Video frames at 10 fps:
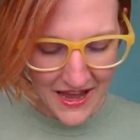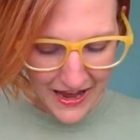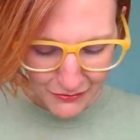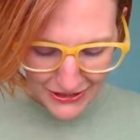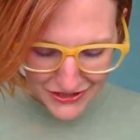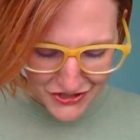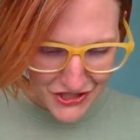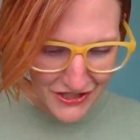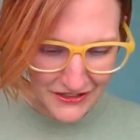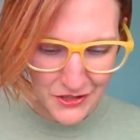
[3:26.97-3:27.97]
I wanted to
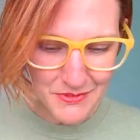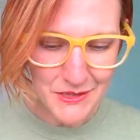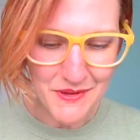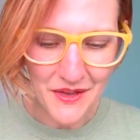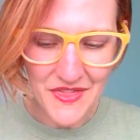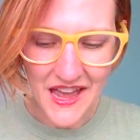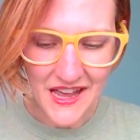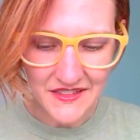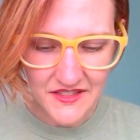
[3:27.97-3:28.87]
share a little bit about that.